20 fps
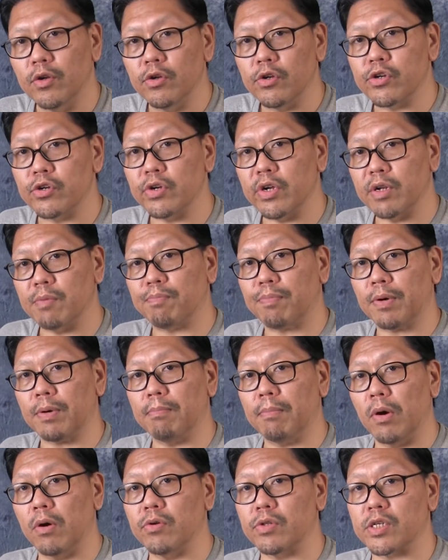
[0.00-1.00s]
Nutrient
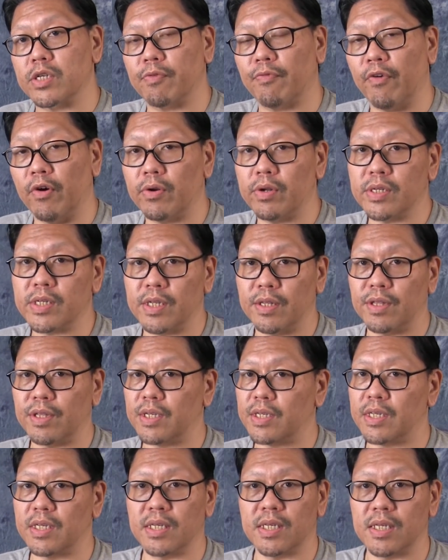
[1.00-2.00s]
promotes
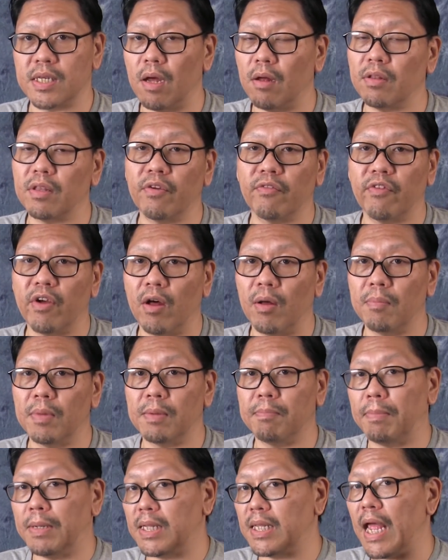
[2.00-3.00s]
photosynthesis, cell
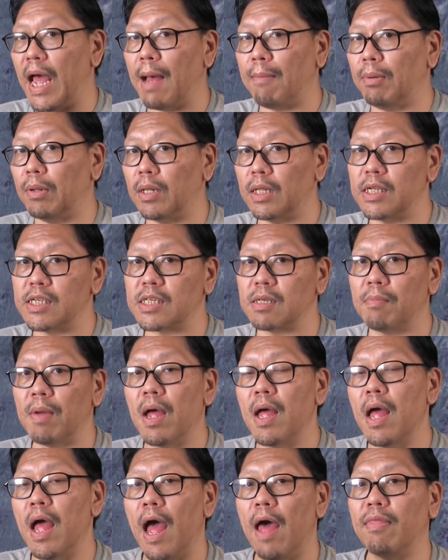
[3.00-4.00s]
development, metabolism,